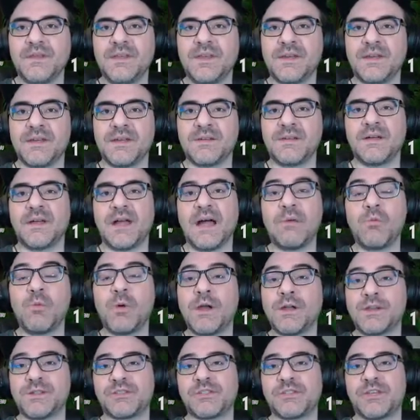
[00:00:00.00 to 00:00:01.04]
Yeah, I
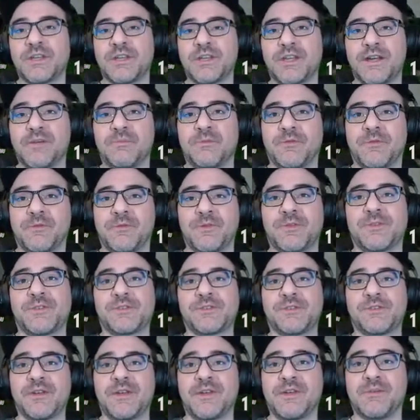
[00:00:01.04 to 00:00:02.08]
wanted to check it out before the
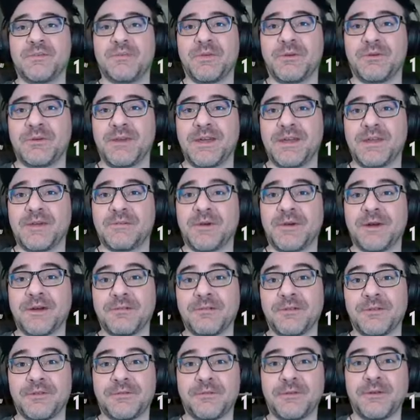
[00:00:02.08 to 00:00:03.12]
stream, but we had a
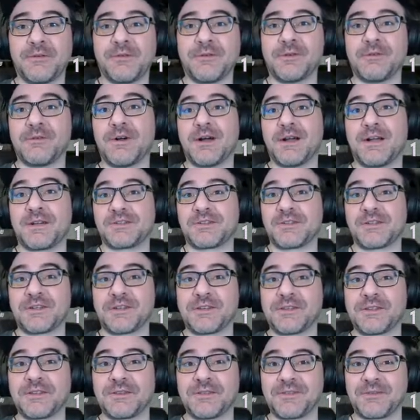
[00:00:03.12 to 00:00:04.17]
Marvel movie to watch,
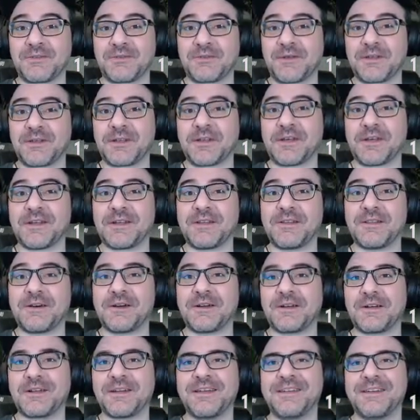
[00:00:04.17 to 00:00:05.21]
and those run kind of
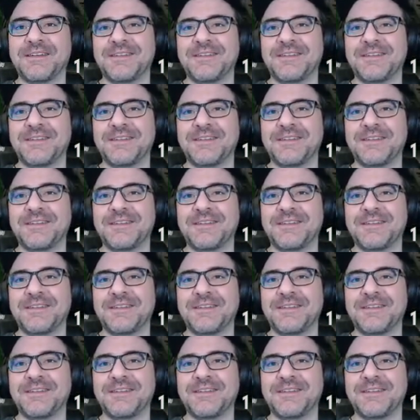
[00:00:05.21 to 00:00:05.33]
long.